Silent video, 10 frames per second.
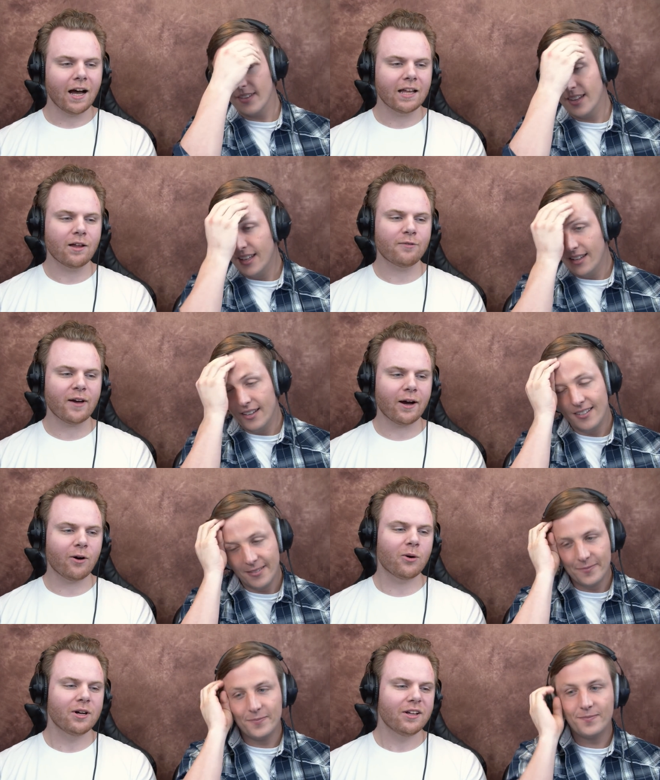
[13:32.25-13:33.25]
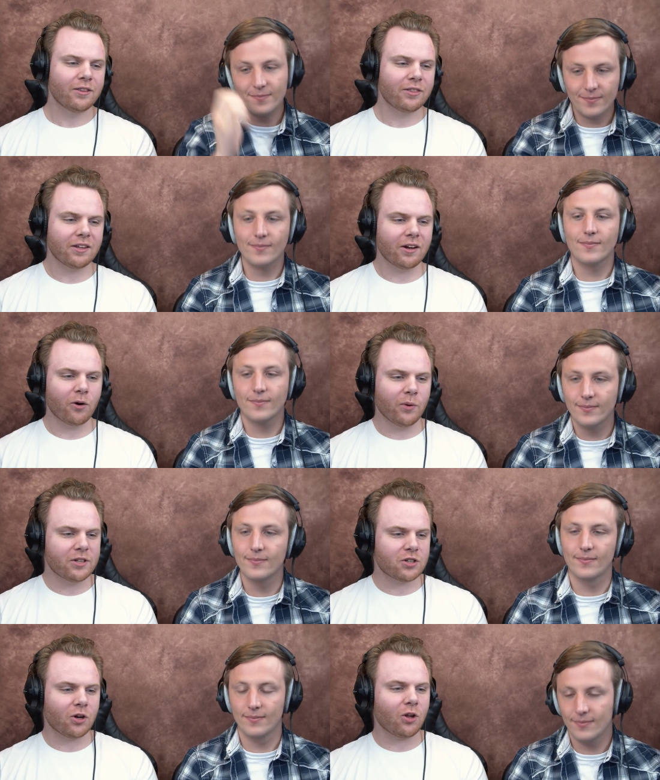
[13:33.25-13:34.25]
Speaker 1: I love how the
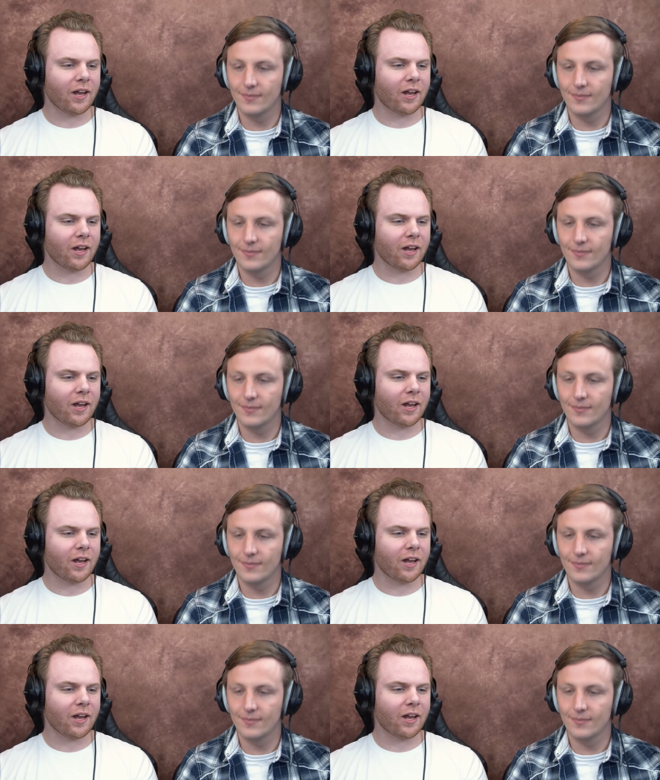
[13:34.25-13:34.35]
original,